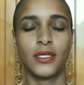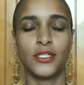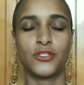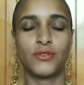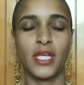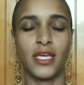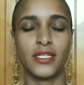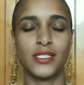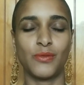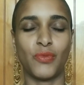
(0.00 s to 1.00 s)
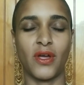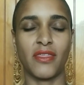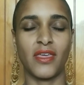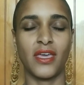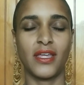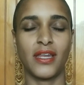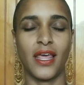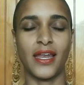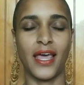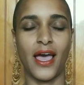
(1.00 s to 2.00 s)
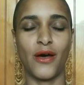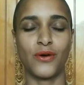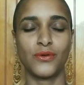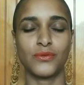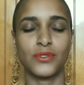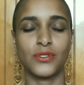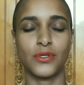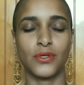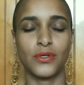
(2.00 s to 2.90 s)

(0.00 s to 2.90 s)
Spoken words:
As you take a deep breath in and out,